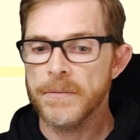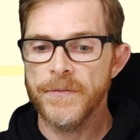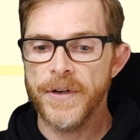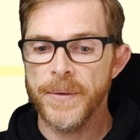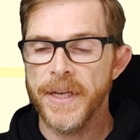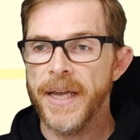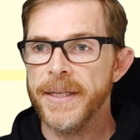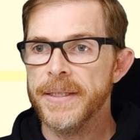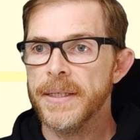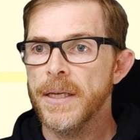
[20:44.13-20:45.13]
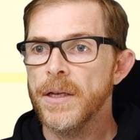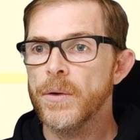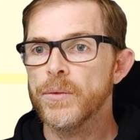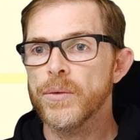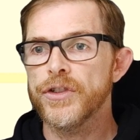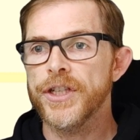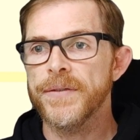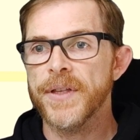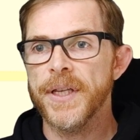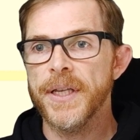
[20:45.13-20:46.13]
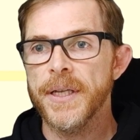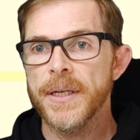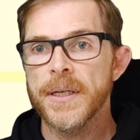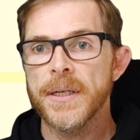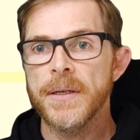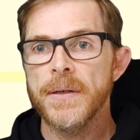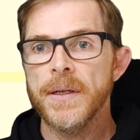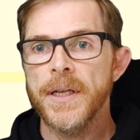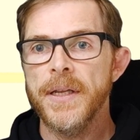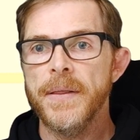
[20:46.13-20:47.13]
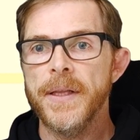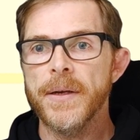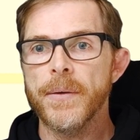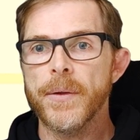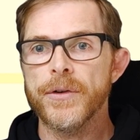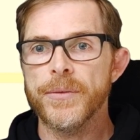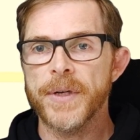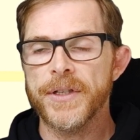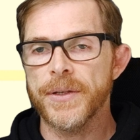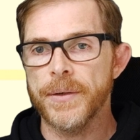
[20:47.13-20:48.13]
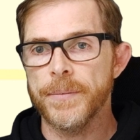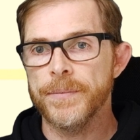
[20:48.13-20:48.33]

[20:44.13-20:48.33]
Very nice. Control Shift E in the other direction.